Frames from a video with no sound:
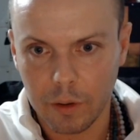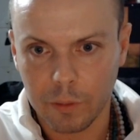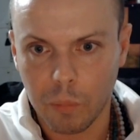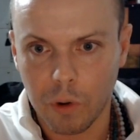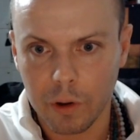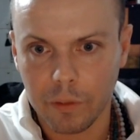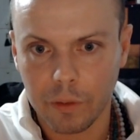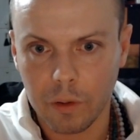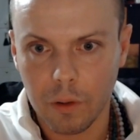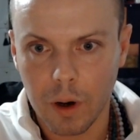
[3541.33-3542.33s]
important
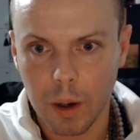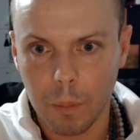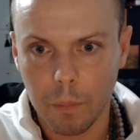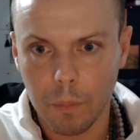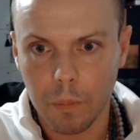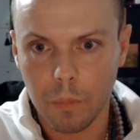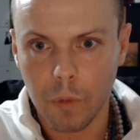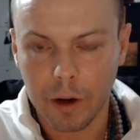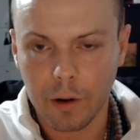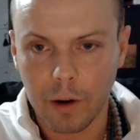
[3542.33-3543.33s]
to
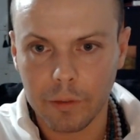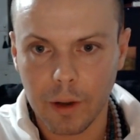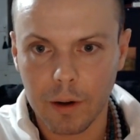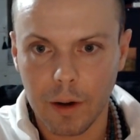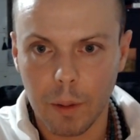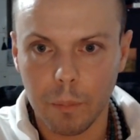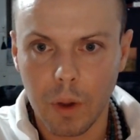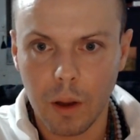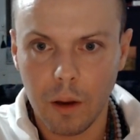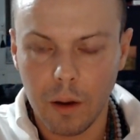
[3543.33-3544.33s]
recognize that
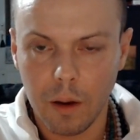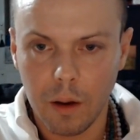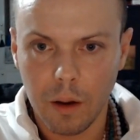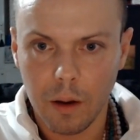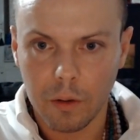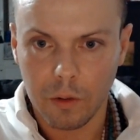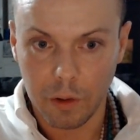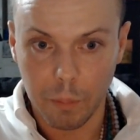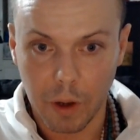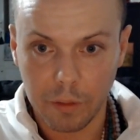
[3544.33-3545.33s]
during the
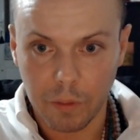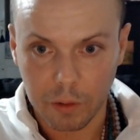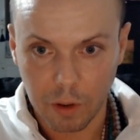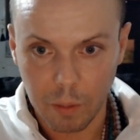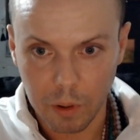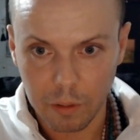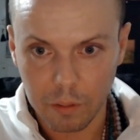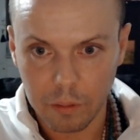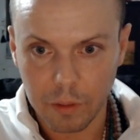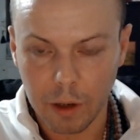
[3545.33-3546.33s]
month of October,
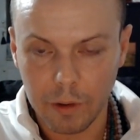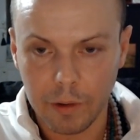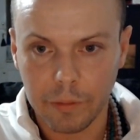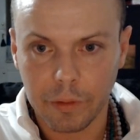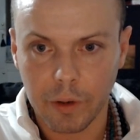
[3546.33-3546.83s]
Aries,